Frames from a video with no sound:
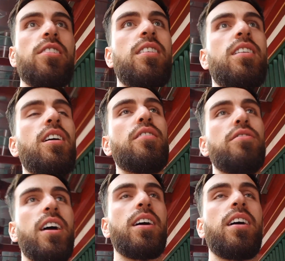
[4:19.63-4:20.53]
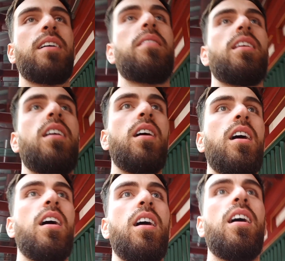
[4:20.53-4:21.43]
of like,
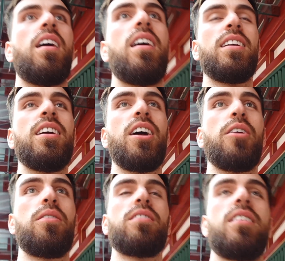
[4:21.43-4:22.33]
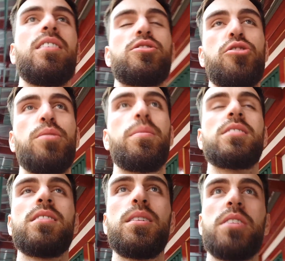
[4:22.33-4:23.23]
you know, screwing my
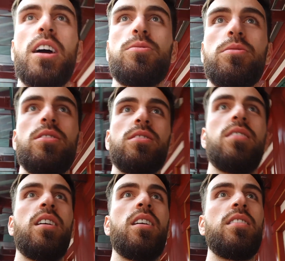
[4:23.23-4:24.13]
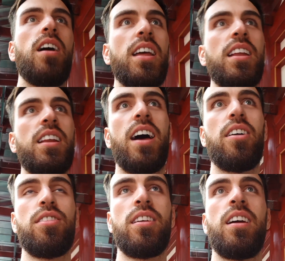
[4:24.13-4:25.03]
sleep schedule, not eating
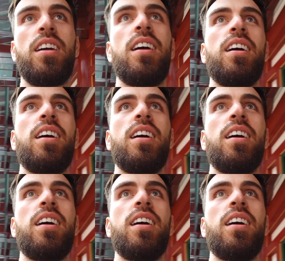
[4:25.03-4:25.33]
healthy,